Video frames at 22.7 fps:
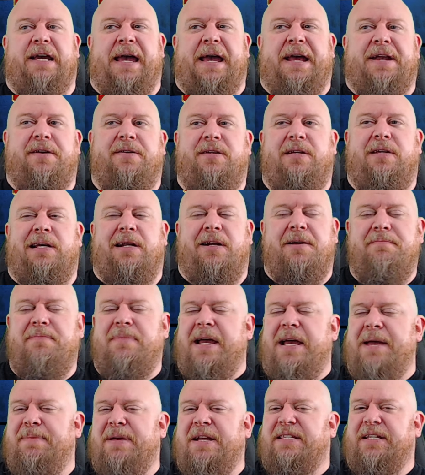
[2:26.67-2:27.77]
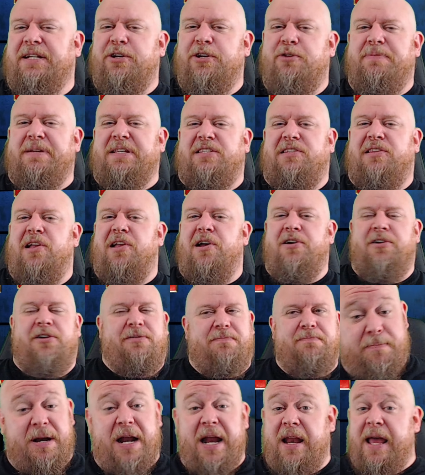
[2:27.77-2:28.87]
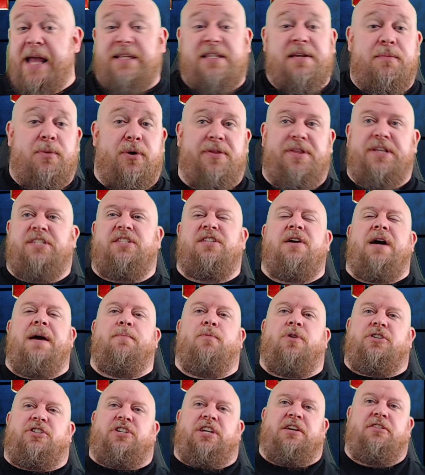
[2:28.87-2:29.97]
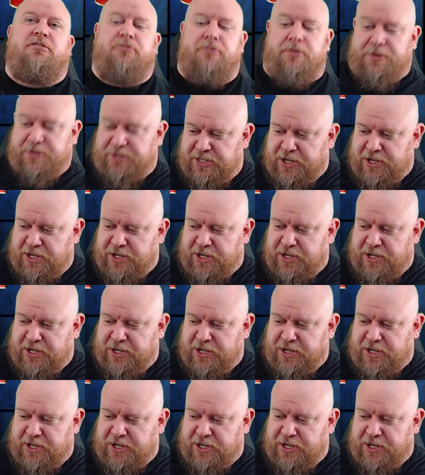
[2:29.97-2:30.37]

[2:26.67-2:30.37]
And, you know, maybe it's a little bit slow, but I liked it more this time watching through.